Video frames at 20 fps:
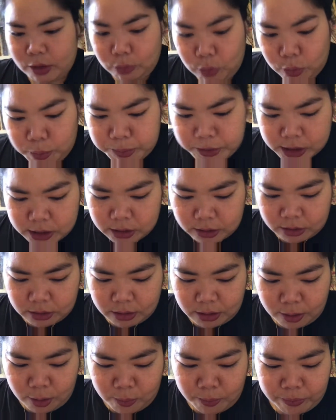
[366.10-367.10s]
Oops!
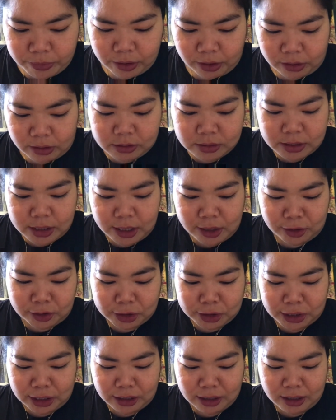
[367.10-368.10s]
Oh, there goes the acorn
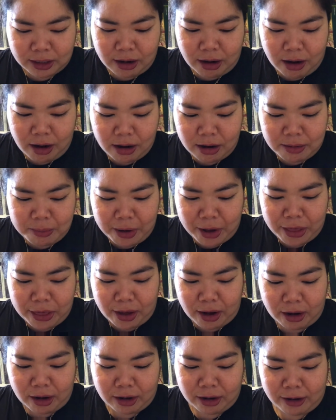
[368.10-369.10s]
jelly on my
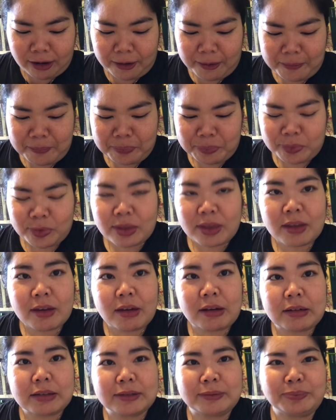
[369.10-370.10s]
thigh.
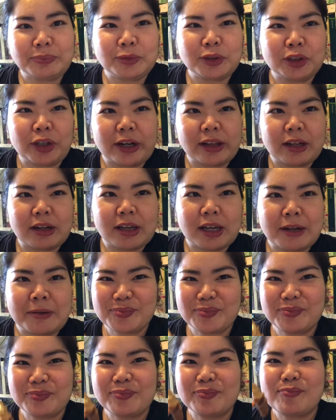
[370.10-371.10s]
Let's try that again.
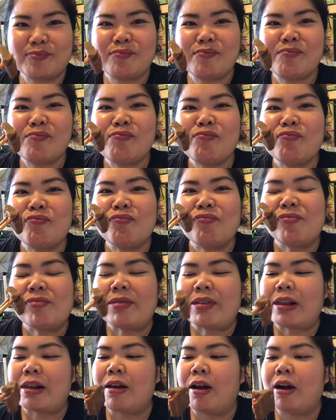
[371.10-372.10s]

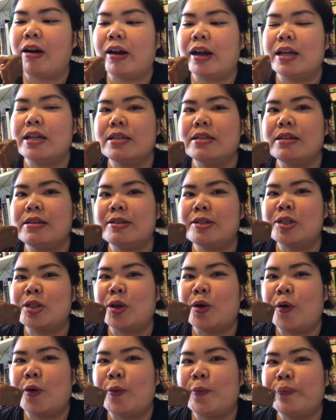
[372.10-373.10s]
Alright,
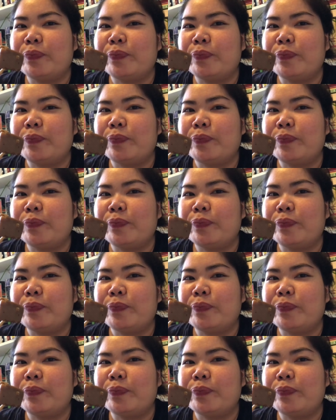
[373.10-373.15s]
so